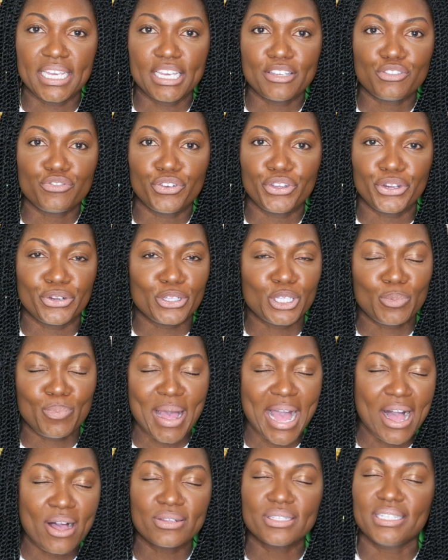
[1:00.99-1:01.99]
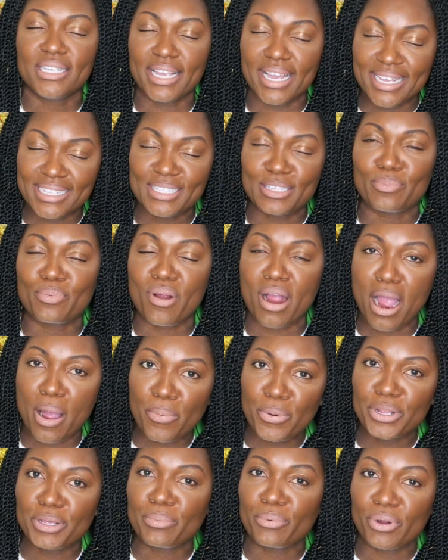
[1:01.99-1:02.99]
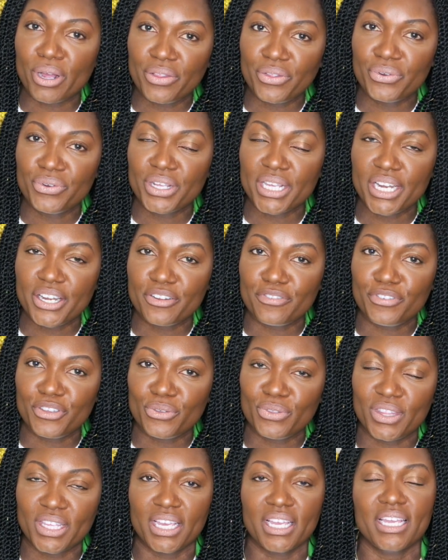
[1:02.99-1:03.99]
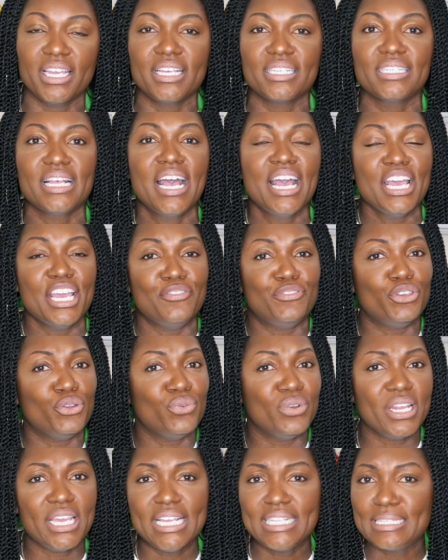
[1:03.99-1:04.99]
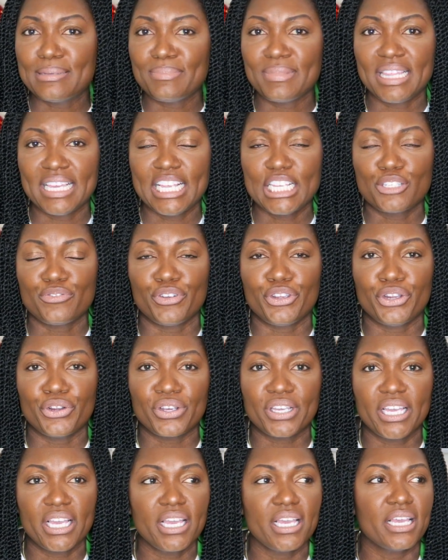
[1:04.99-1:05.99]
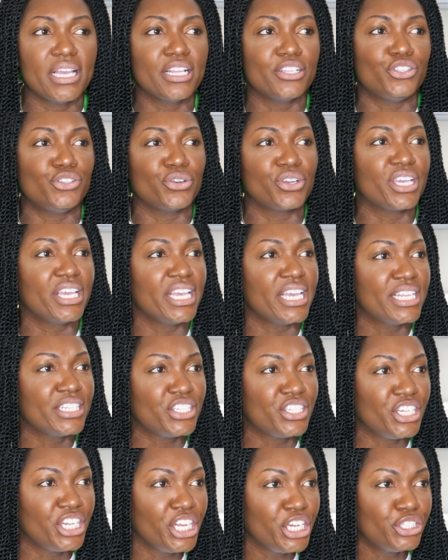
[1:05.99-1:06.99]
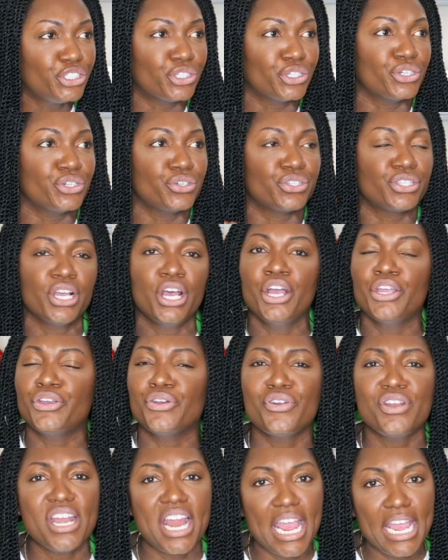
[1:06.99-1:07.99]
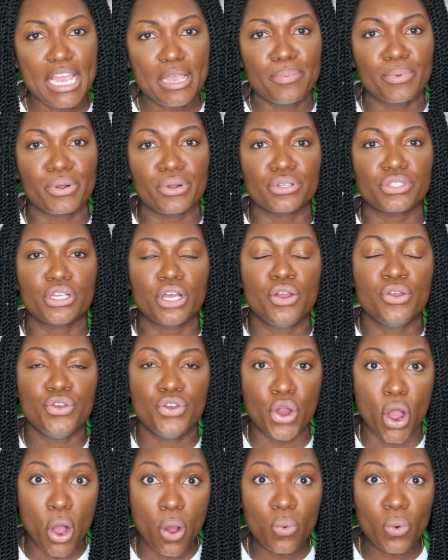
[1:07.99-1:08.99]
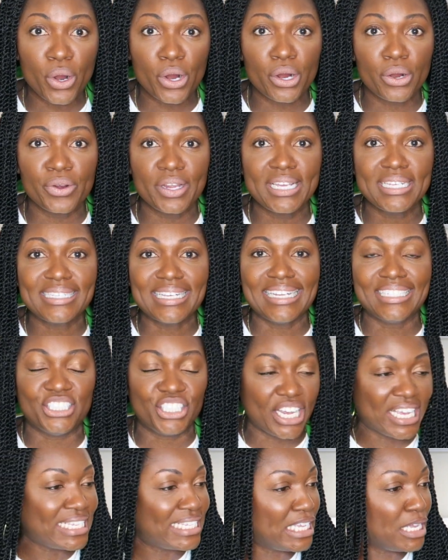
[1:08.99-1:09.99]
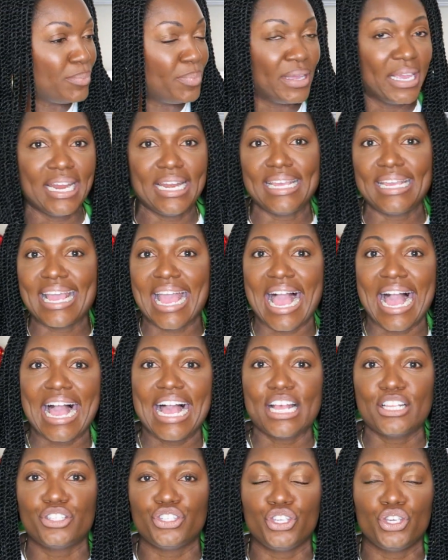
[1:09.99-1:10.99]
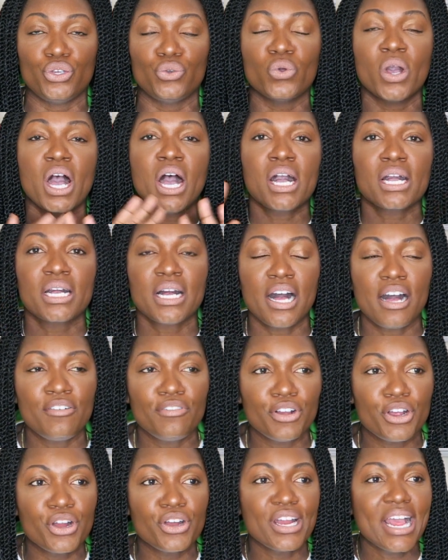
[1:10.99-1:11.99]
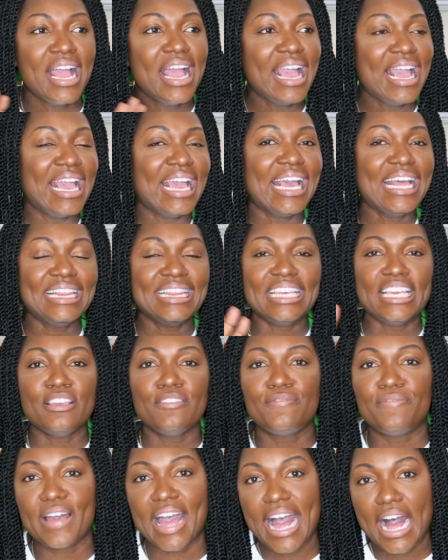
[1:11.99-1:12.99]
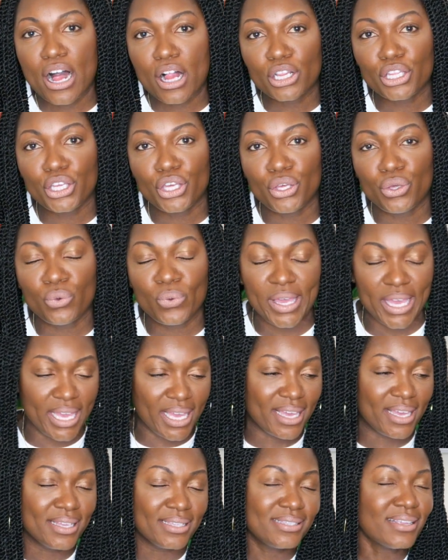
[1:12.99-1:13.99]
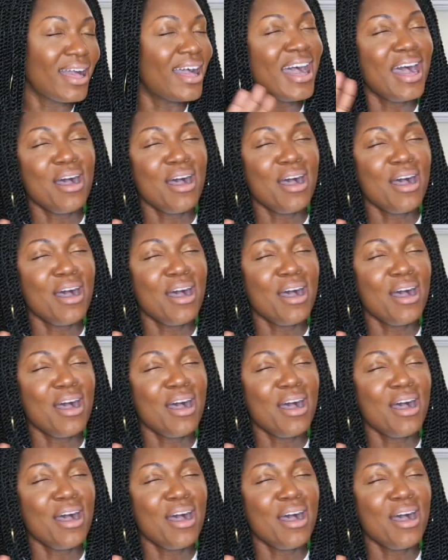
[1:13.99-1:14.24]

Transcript: gifts for your spouse, yes, the property brother needed a few things. If you need some things for your kids' teachers, your neighbors, no worries, JCPenney has you covered and the value is